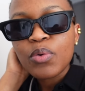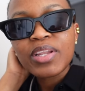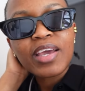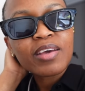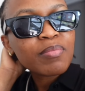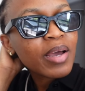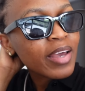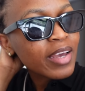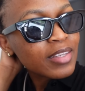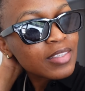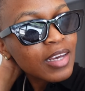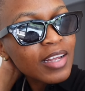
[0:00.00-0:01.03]
and get my
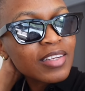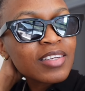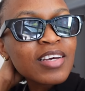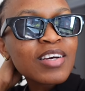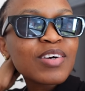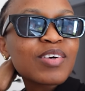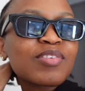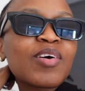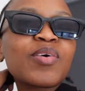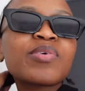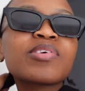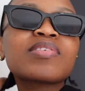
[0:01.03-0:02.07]
hair done because I
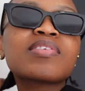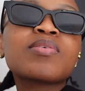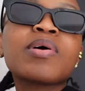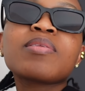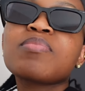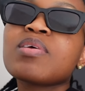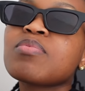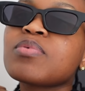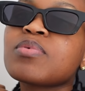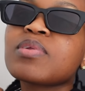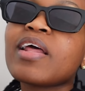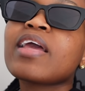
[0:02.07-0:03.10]
always see white
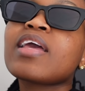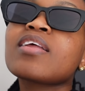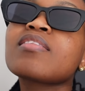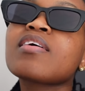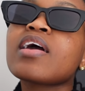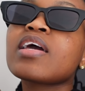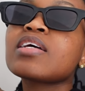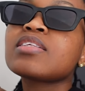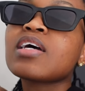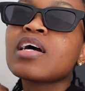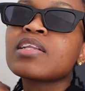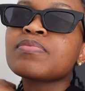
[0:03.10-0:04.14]
people like getting their hair
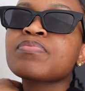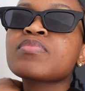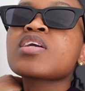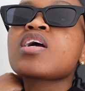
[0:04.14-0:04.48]
done.